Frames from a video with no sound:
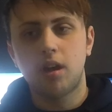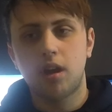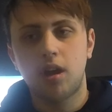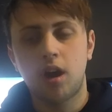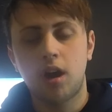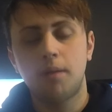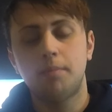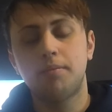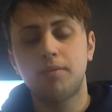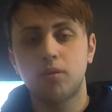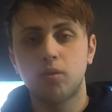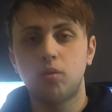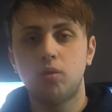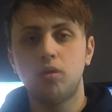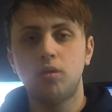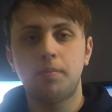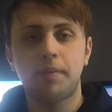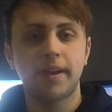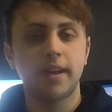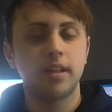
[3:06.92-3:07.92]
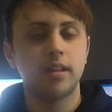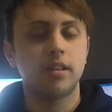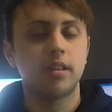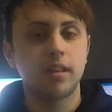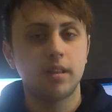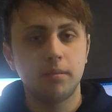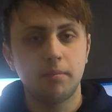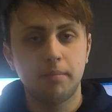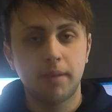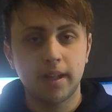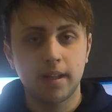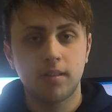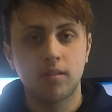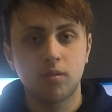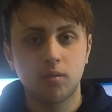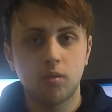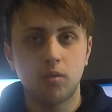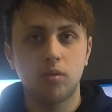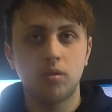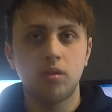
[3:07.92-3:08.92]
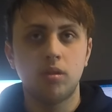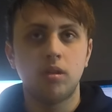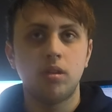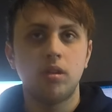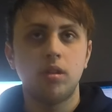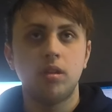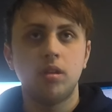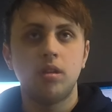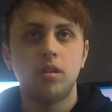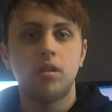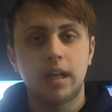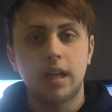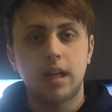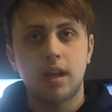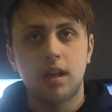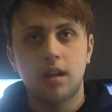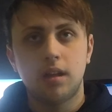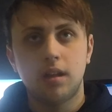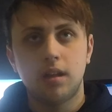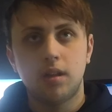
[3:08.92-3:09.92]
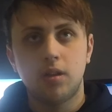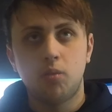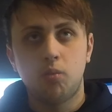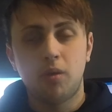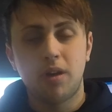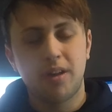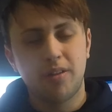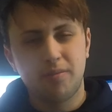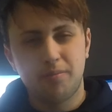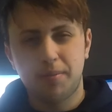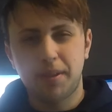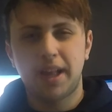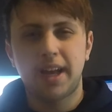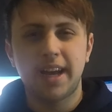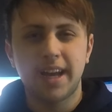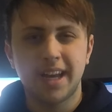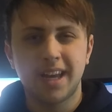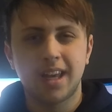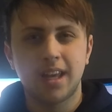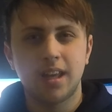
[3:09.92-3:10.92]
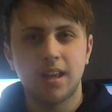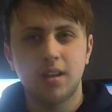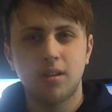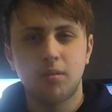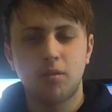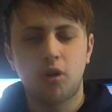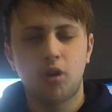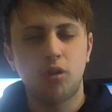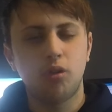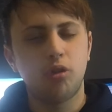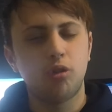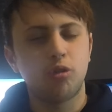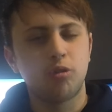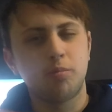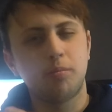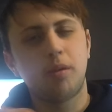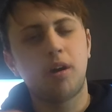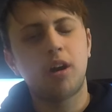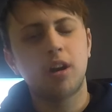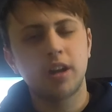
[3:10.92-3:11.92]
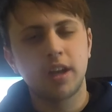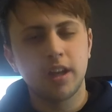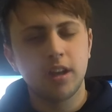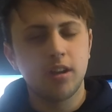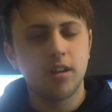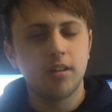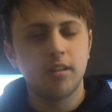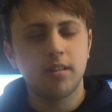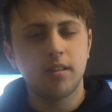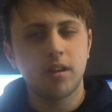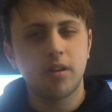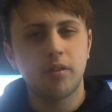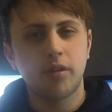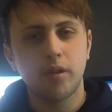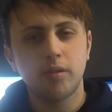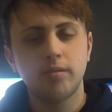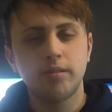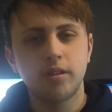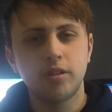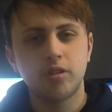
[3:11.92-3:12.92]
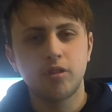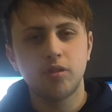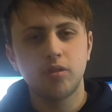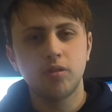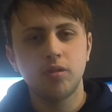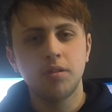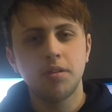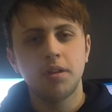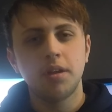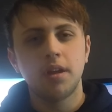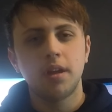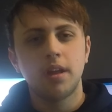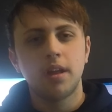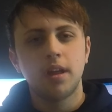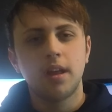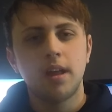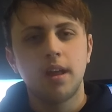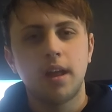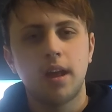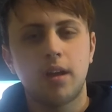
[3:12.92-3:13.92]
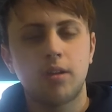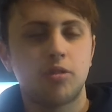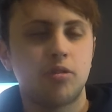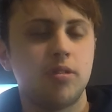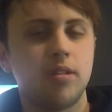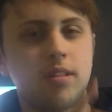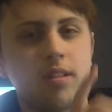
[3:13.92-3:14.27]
upsole, pink midsole with black almost markings around the shoe. I'll show you